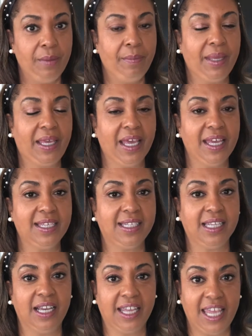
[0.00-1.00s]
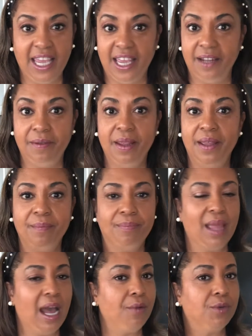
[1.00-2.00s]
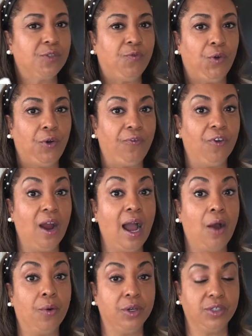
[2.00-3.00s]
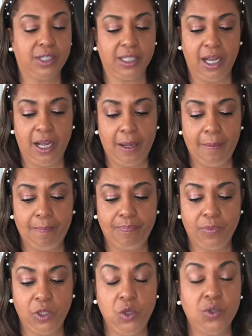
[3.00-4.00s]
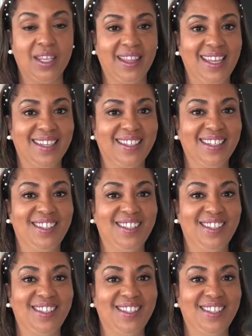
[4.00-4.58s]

Because again, I was full for hours using this.